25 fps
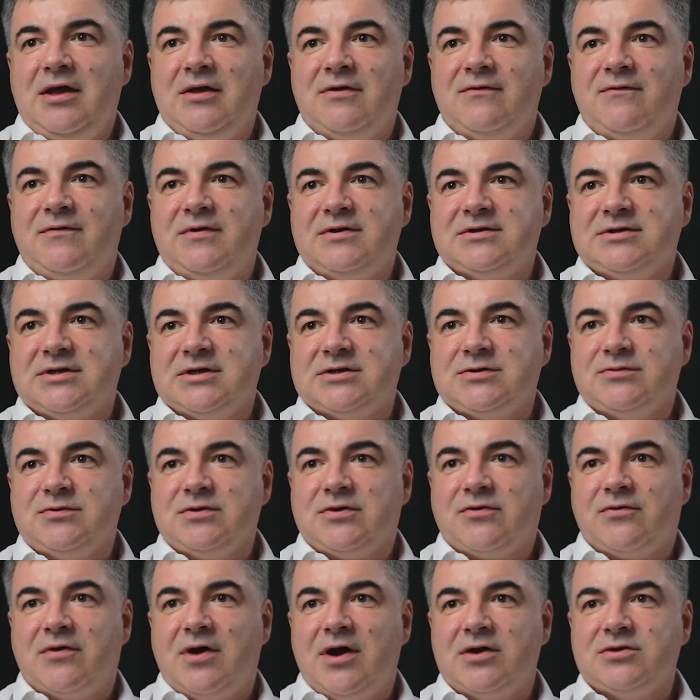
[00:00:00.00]
in physics. We
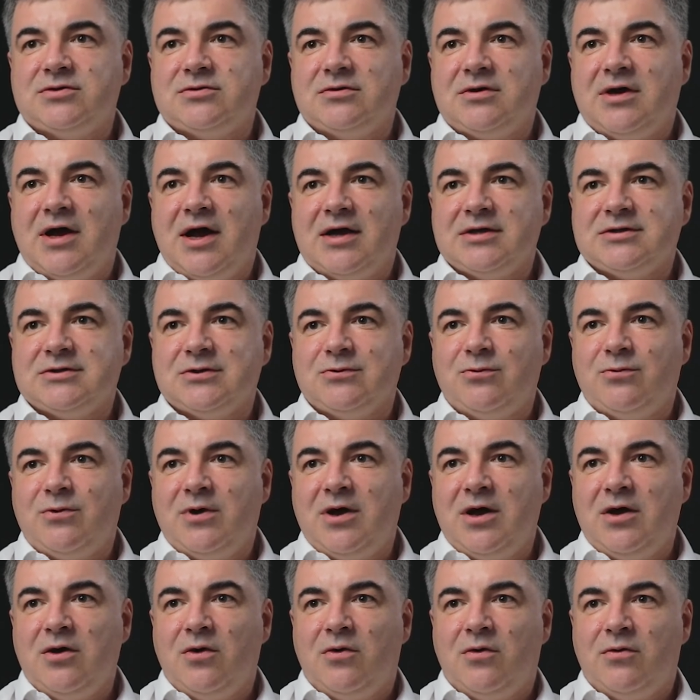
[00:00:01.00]
try to cut
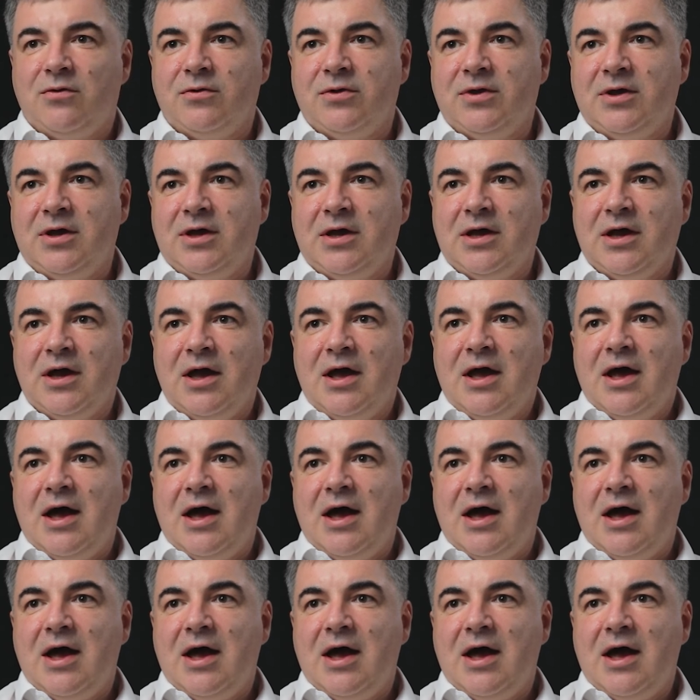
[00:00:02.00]
away all the